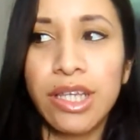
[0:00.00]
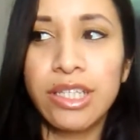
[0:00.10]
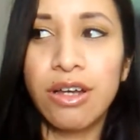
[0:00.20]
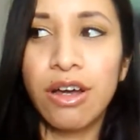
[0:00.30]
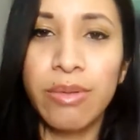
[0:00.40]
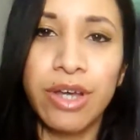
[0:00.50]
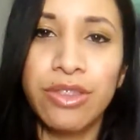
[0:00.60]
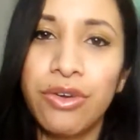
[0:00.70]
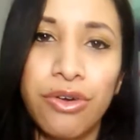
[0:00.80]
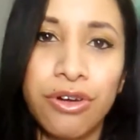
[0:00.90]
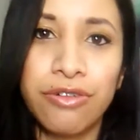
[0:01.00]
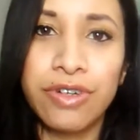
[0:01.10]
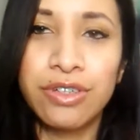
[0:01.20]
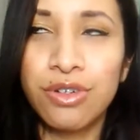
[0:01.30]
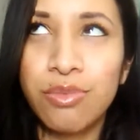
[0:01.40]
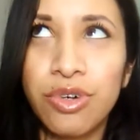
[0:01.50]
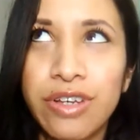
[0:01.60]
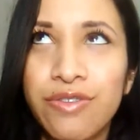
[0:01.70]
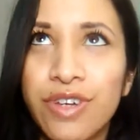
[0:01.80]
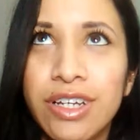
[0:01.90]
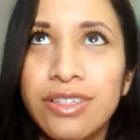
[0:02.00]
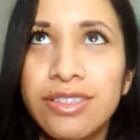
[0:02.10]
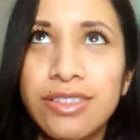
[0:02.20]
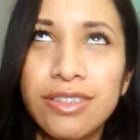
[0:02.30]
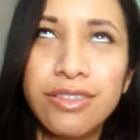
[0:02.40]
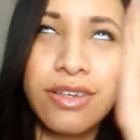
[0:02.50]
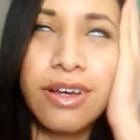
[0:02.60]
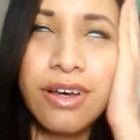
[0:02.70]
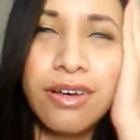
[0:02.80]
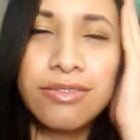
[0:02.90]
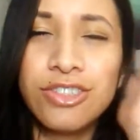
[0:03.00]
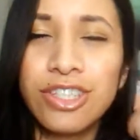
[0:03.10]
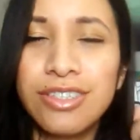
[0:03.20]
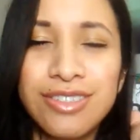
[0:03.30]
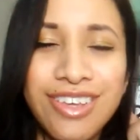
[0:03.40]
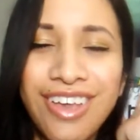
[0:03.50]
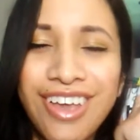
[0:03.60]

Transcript: they talk about their girlfriend or boyfriend. Jeez.